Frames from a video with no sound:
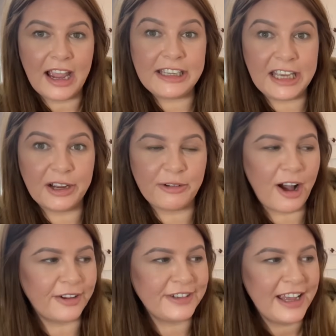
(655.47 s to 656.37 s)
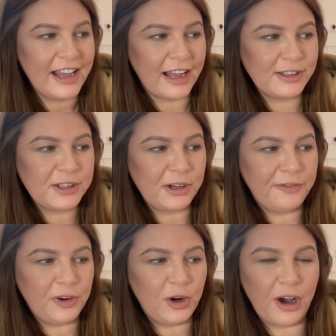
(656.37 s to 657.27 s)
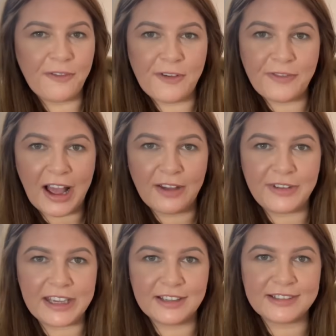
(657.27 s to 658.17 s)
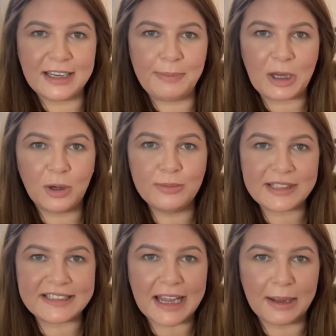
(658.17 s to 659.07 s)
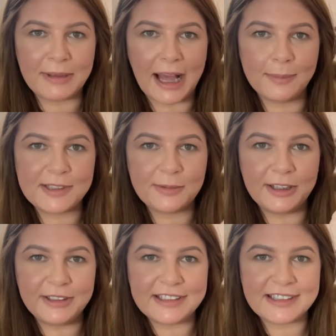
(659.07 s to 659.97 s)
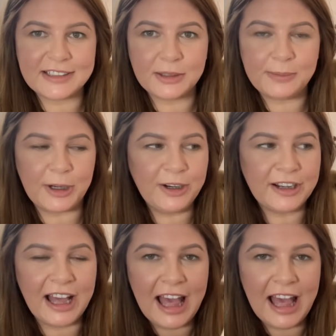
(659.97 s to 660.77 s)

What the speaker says: a year on and so forth for 5 years, and it becomes a time capsule, this little book.